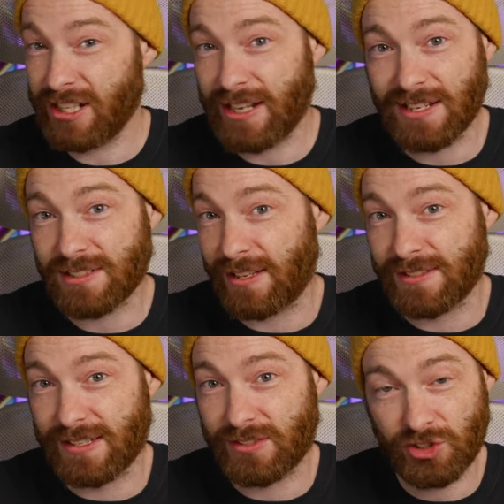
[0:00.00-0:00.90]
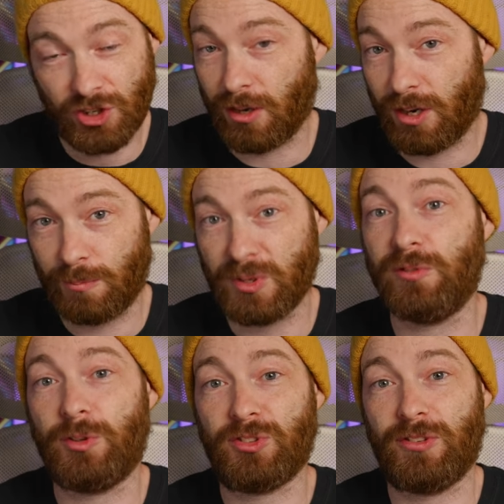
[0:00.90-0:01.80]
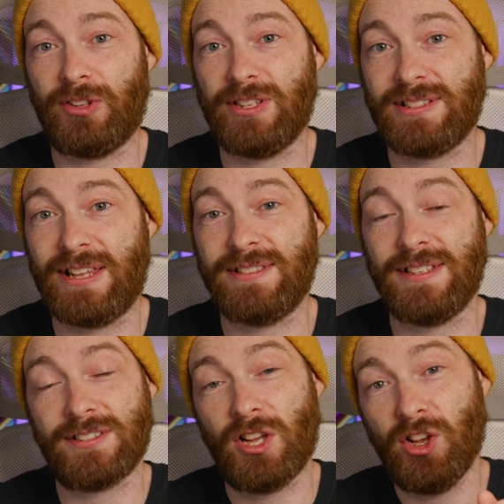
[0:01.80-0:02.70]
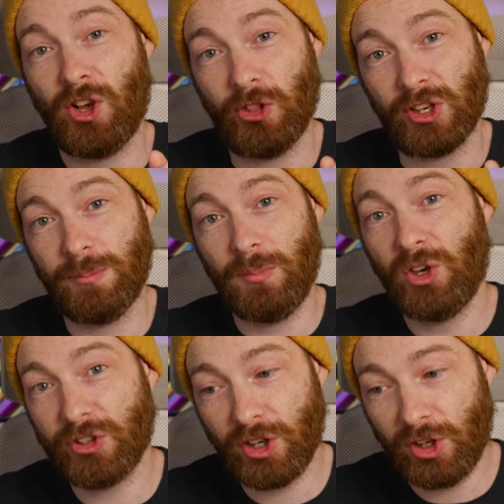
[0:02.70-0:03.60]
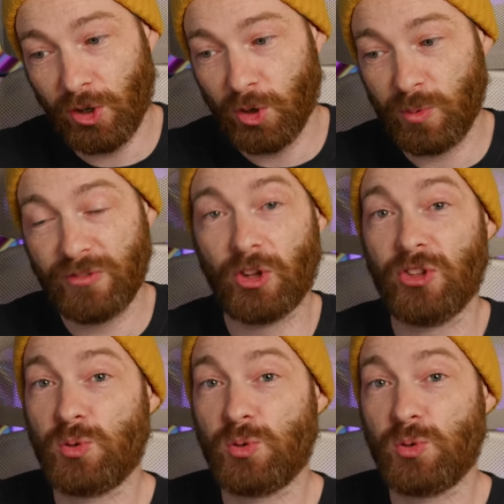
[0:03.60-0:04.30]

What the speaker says: really nice lenses, shot a lot of beautiful stuff on these lenses. On the Komodo, we've got